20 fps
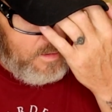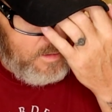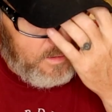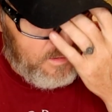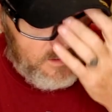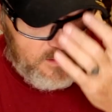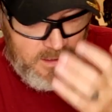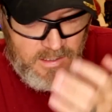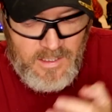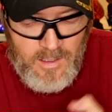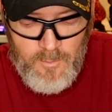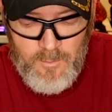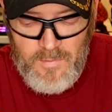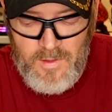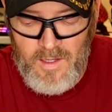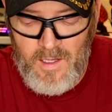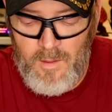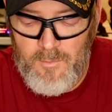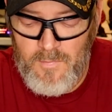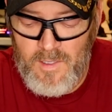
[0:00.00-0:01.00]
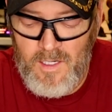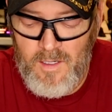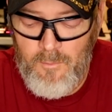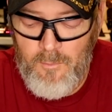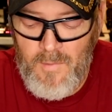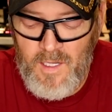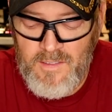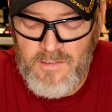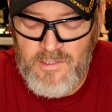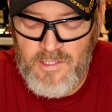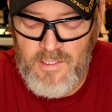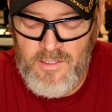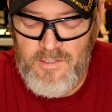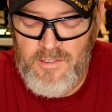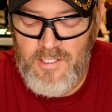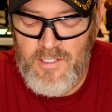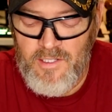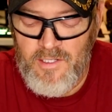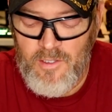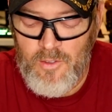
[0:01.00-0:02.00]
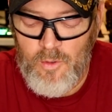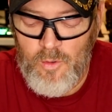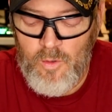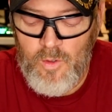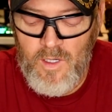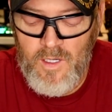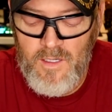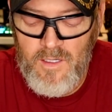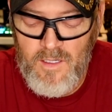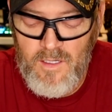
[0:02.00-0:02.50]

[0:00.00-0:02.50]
something I'm going to mention to you,